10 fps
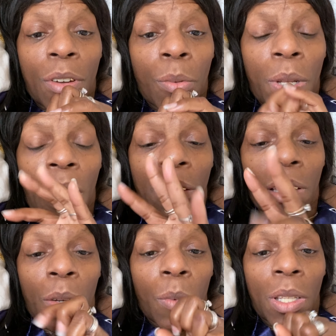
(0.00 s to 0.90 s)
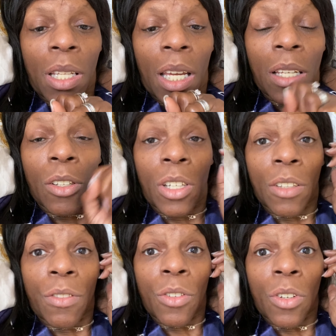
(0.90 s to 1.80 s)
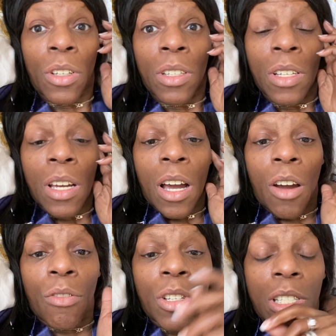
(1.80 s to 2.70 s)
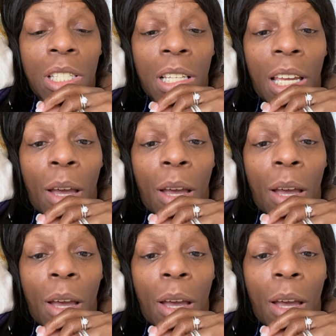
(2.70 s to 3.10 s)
I went out there one day looking for a real estate.